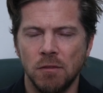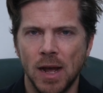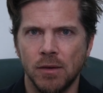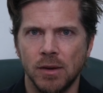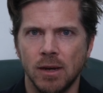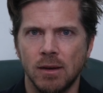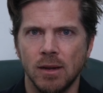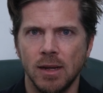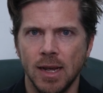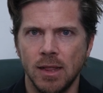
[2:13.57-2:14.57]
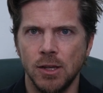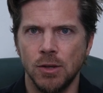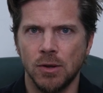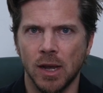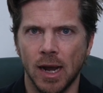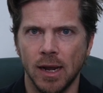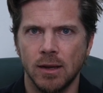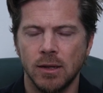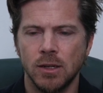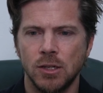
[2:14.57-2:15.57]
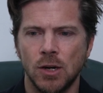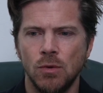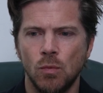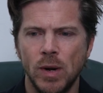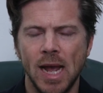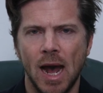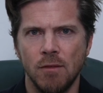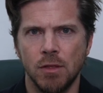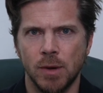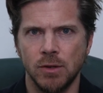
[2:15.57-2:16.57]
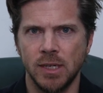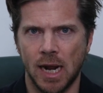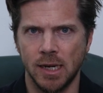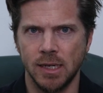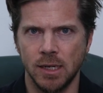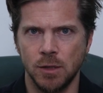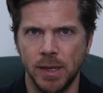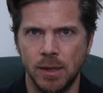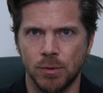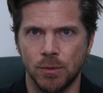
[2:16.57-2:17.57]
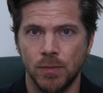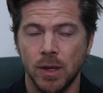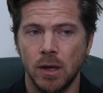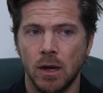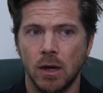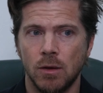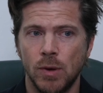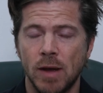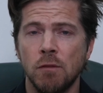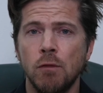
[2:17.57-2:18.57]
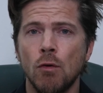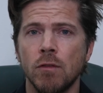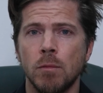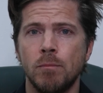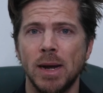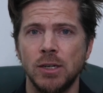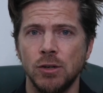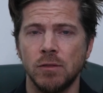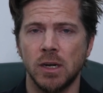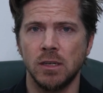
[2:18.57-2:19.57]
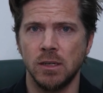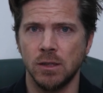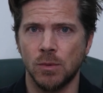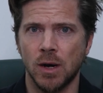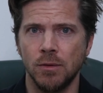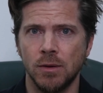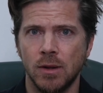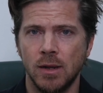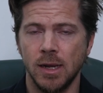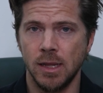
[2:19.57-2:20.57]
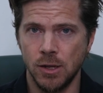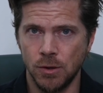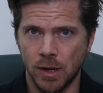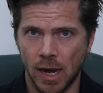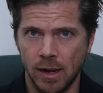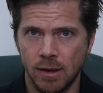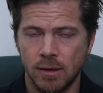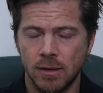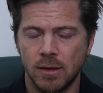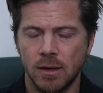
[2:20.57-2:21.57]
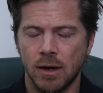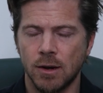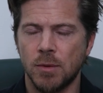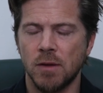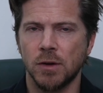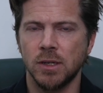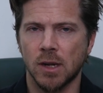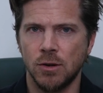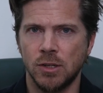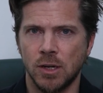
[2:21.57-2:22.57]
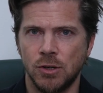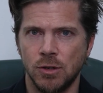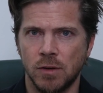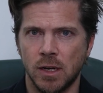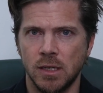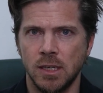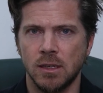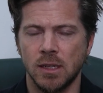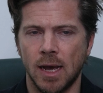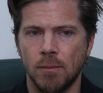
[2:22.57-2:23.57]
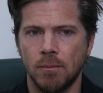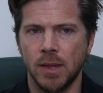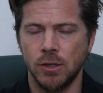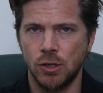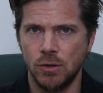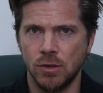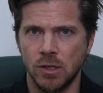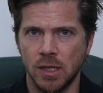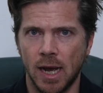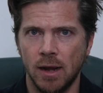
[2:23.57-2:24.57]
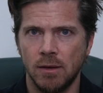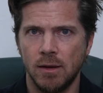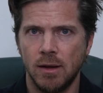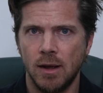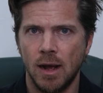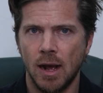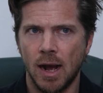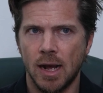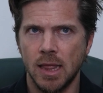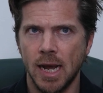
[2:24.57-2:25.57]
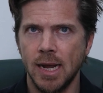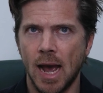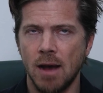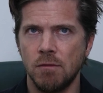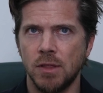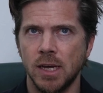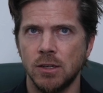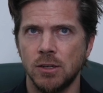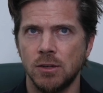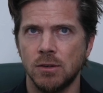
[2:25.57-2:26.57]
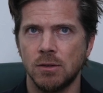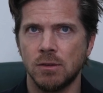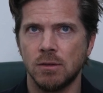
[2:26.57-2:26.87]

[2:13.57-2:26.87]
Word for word: and founded in the UK. So we have the most talent-dense people. We have 4 of the best universities in the world in the UK. A lot of my friends go to those universities and they're students there, and they have this